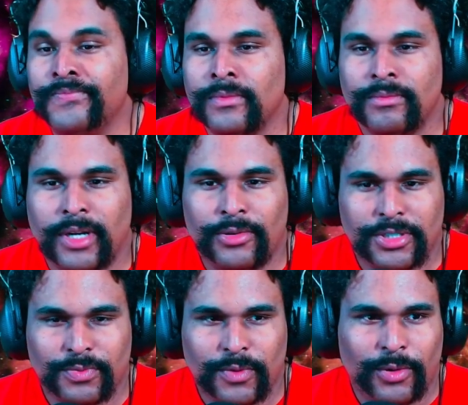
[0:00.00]
But I always
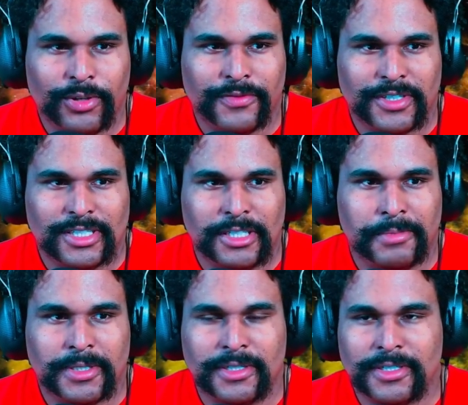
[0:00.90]
I wonder if I seep
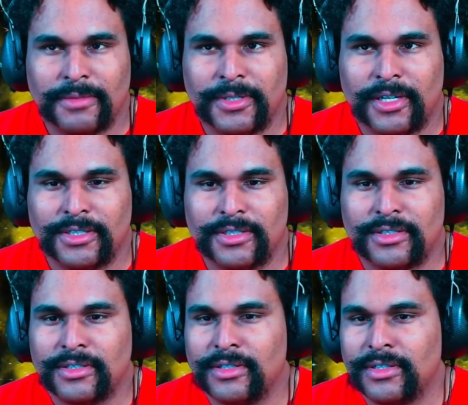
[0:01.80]
into the
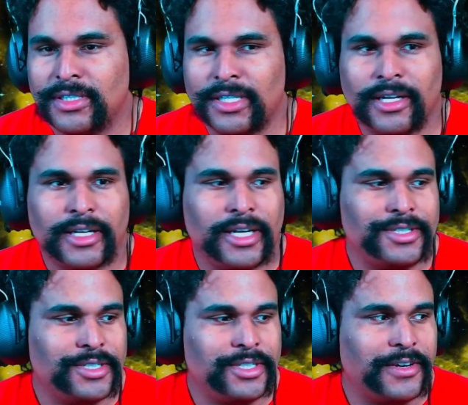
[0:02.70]
subconscious because I
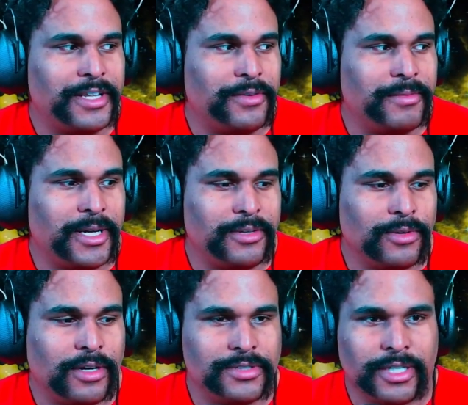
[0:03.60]
occasionally I've had that with Maddie where
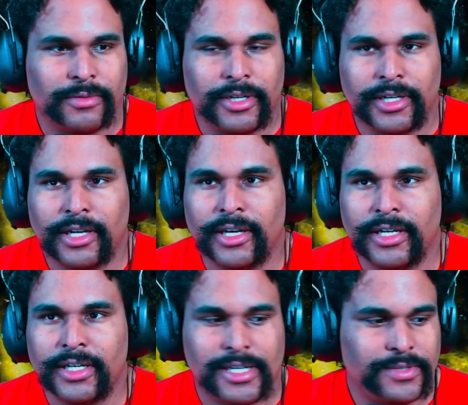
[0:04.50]
I was like reading at night
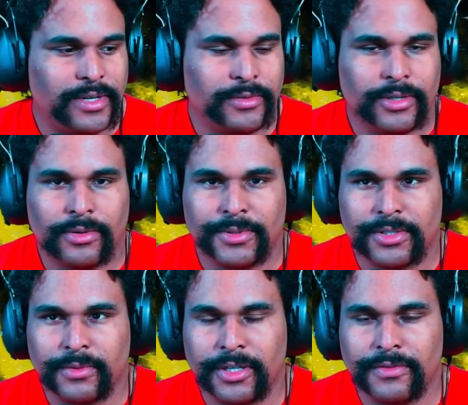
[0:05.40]
because that's when I record most of the
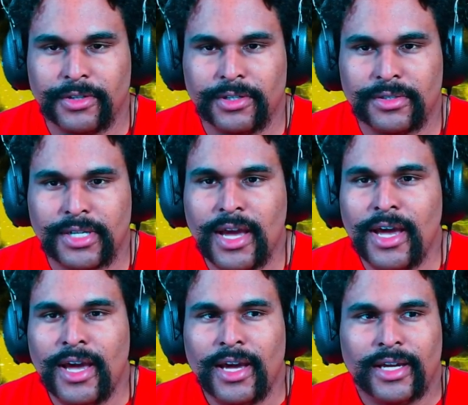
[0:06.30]
reading videos,
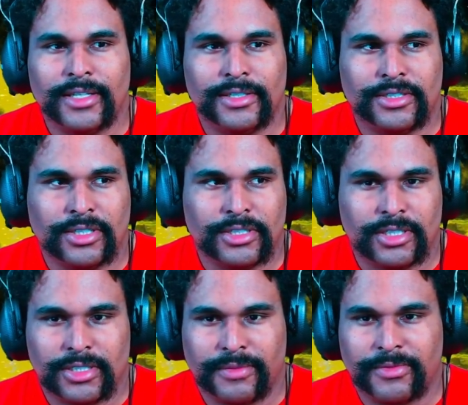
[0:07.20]
and she'll say
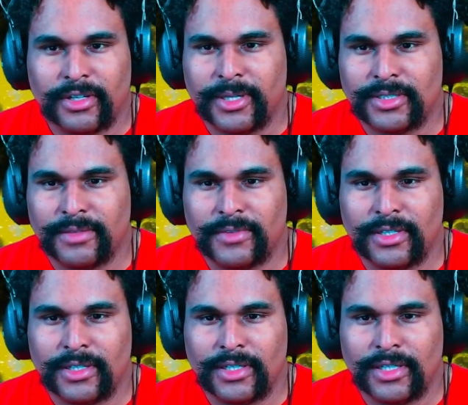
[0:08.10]
something about
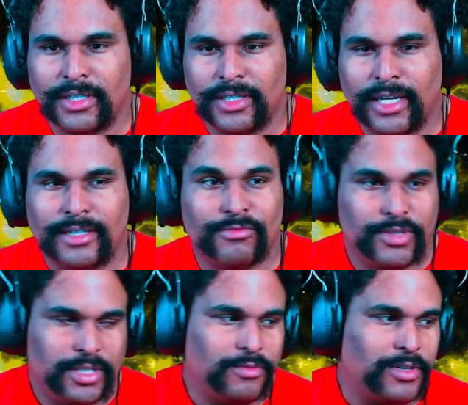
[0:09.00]
something that was
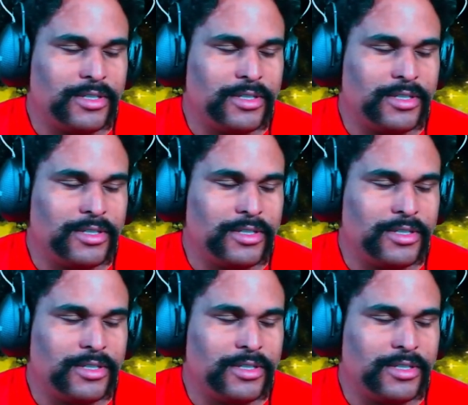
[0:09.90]
in one of the